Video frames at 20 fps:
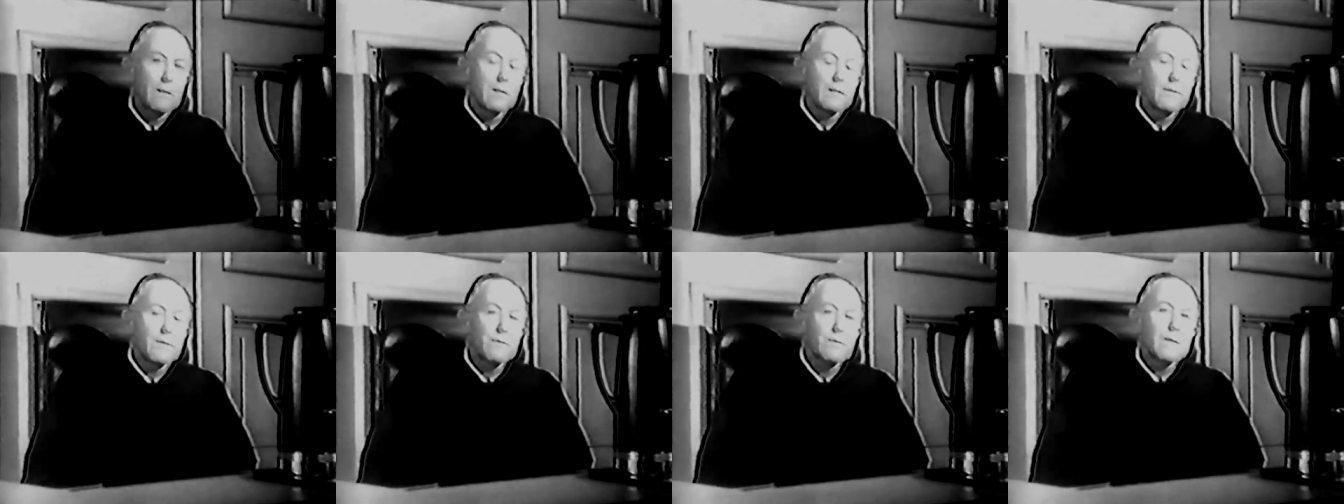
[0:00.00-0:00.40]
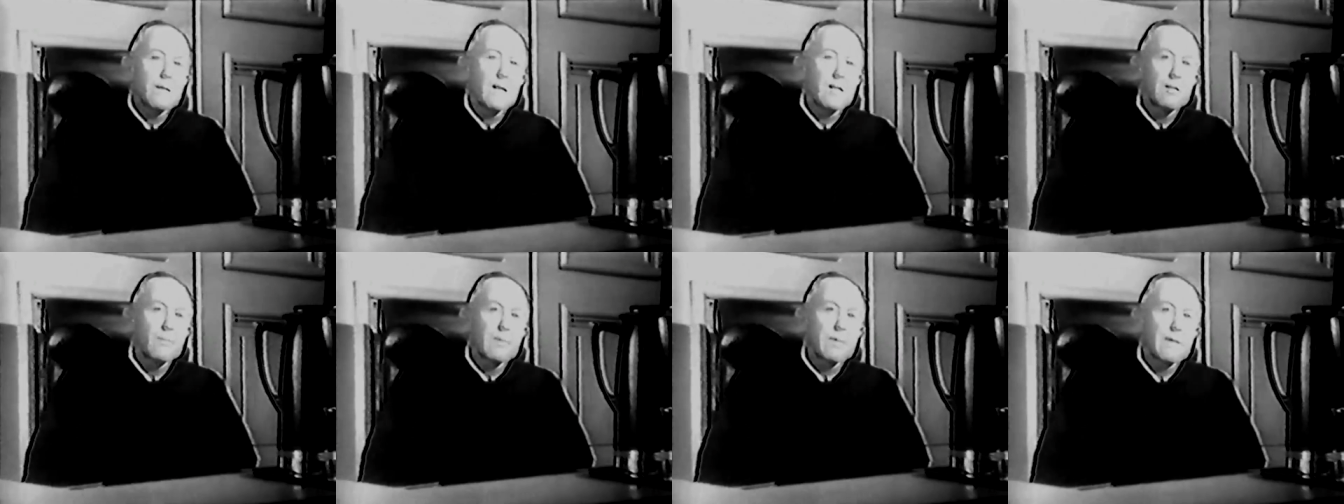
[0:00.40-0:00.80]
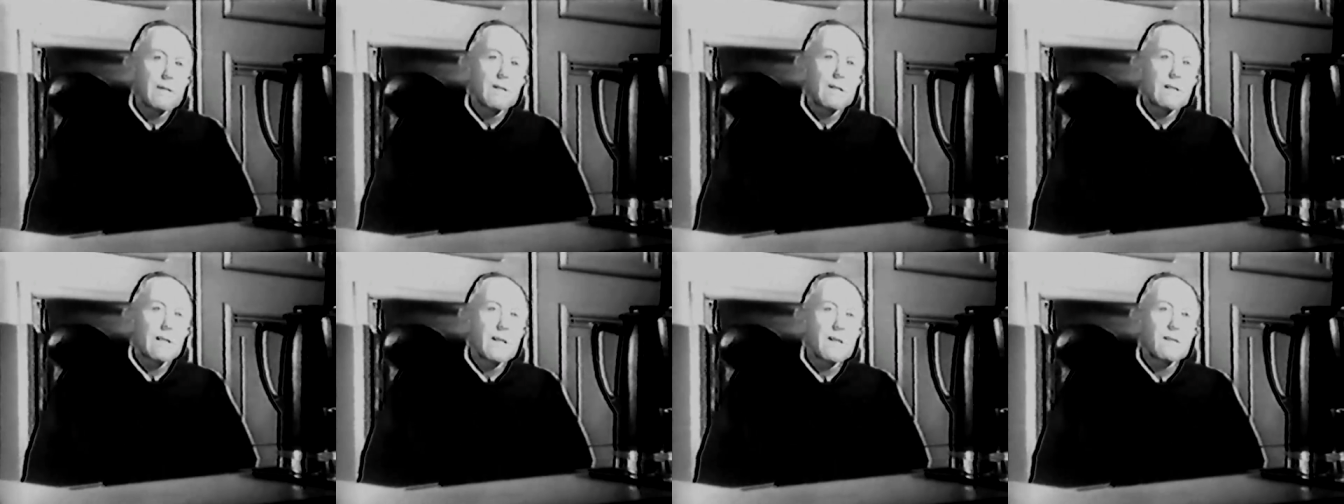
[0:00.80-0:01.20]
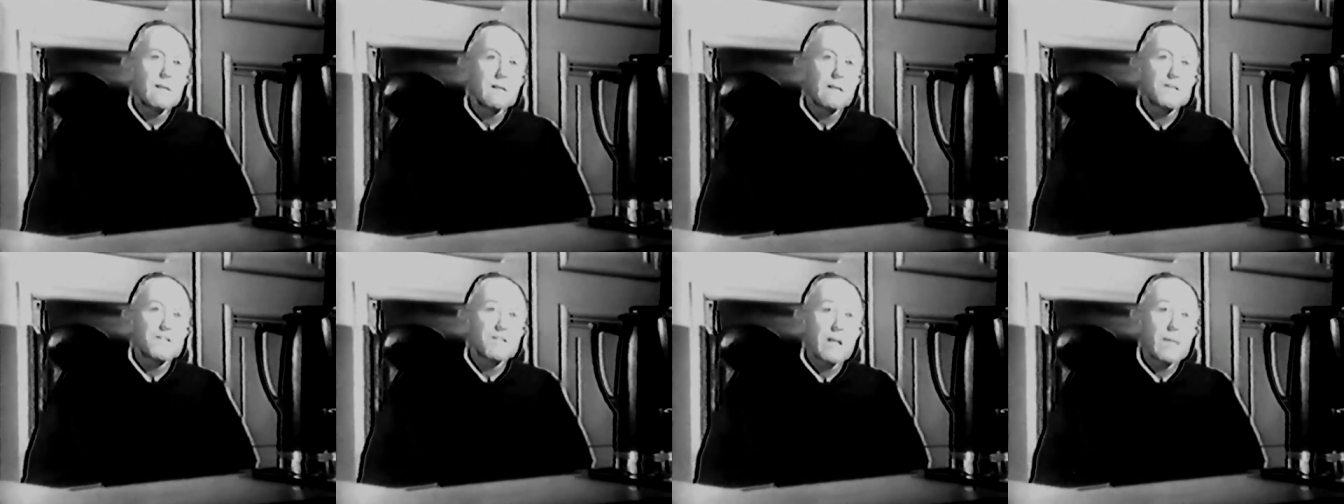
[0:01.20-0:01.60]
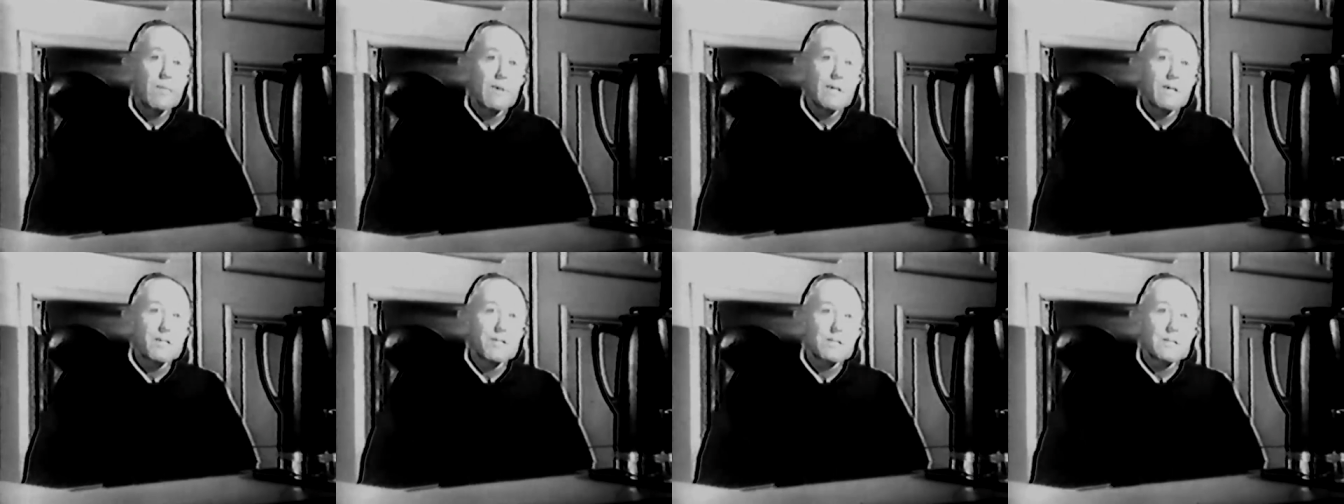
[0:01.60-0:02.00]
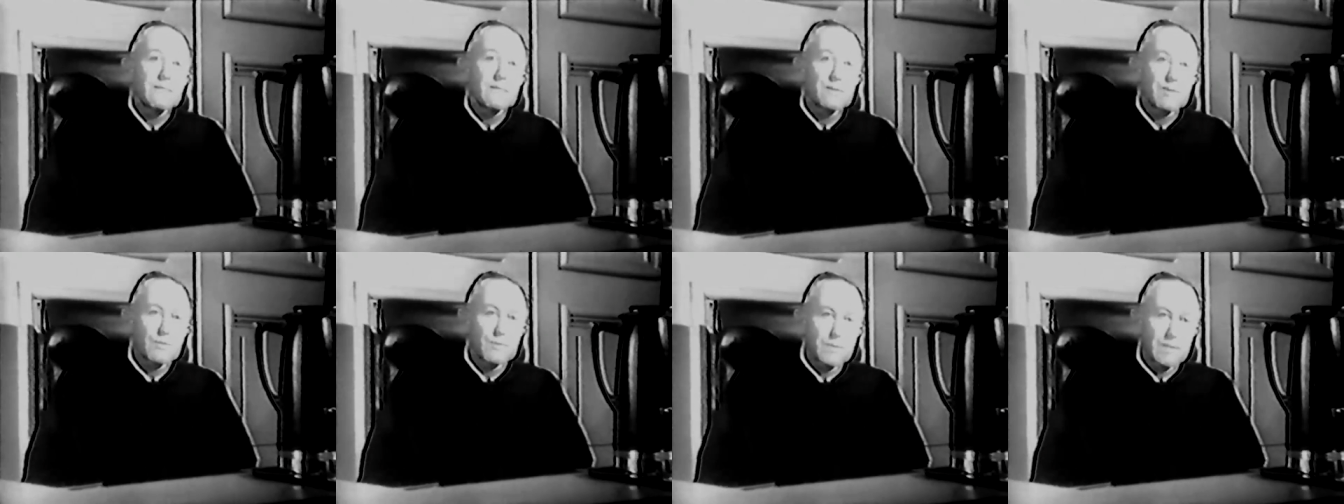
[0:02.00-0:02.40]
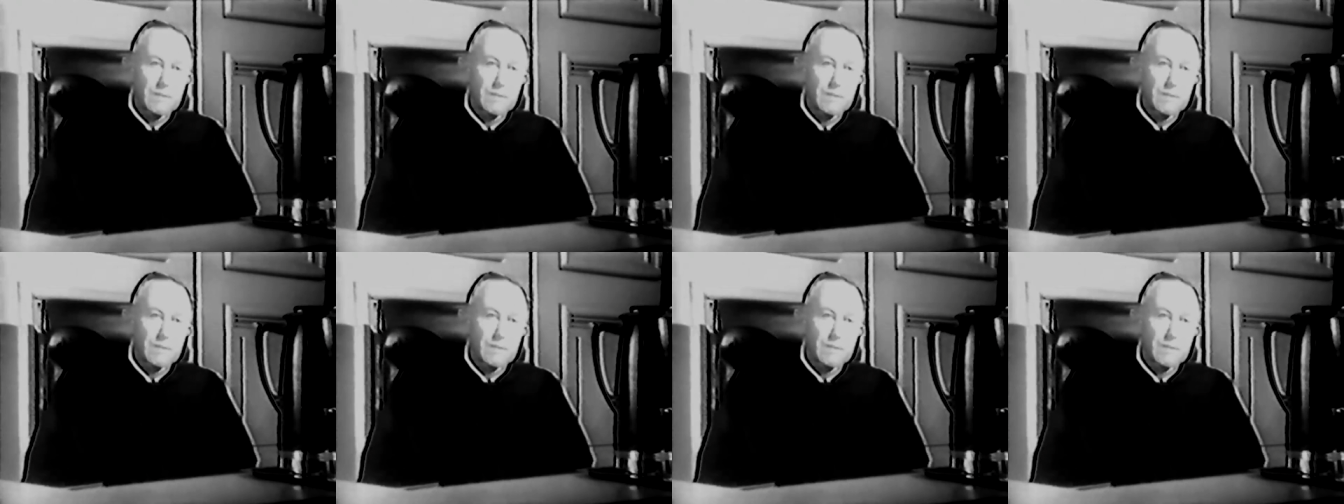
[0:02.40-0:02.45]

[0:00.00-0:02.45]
Uh, do you contemplate a lengthy examination of this